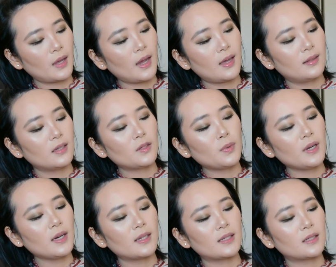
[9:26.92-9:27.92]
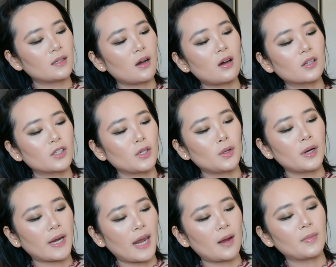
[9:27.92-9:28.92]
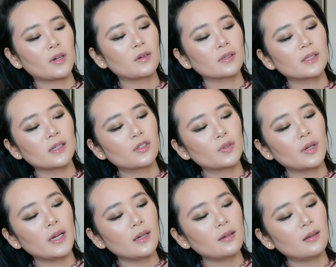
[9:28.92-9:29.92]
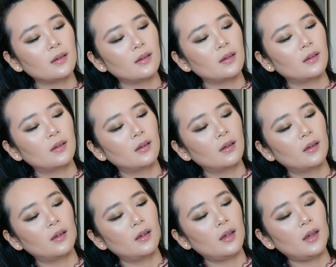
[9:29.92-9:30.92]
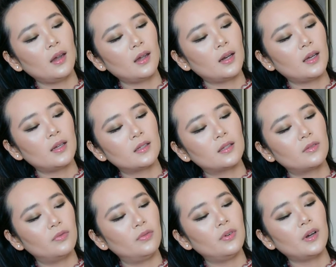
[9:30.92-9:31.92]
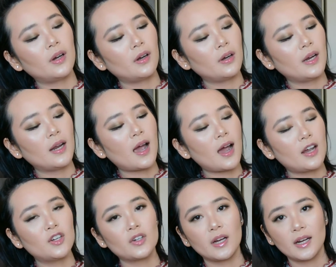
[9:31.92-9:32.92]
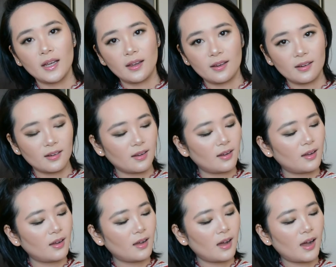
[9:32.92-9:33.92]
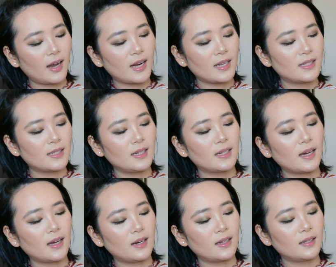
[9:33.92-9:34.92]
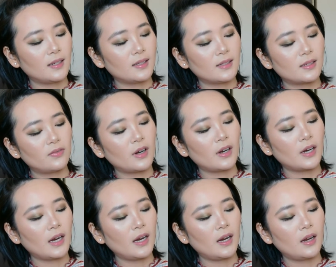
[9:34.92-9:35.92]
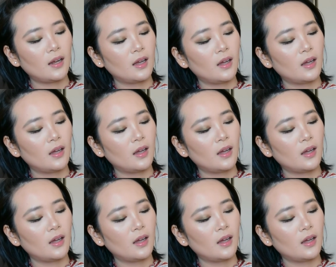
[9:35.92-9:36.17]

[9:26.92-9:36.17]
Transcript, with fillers: And this one, it's also a chemical sunscreen. It is very hydrating. I can see that it is very